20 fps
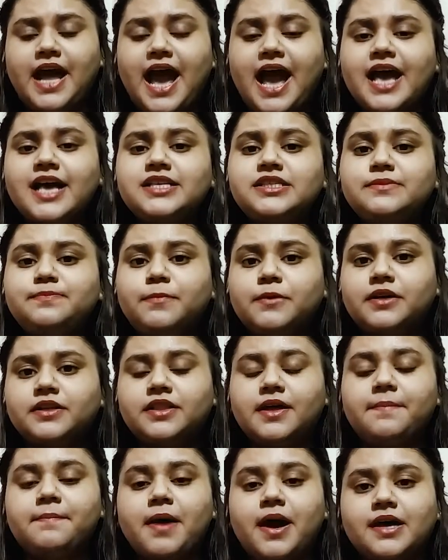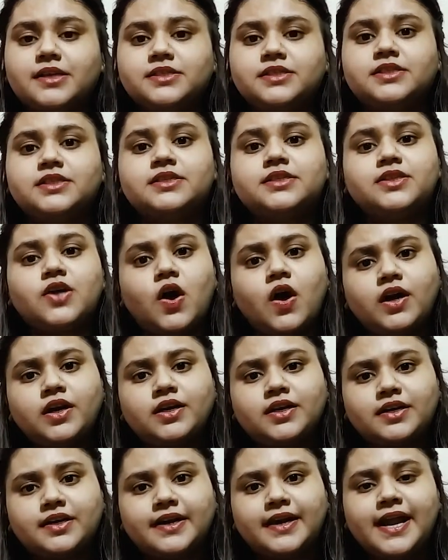as per the master's
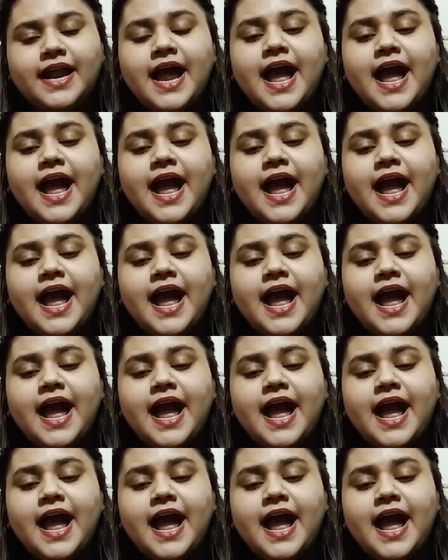order,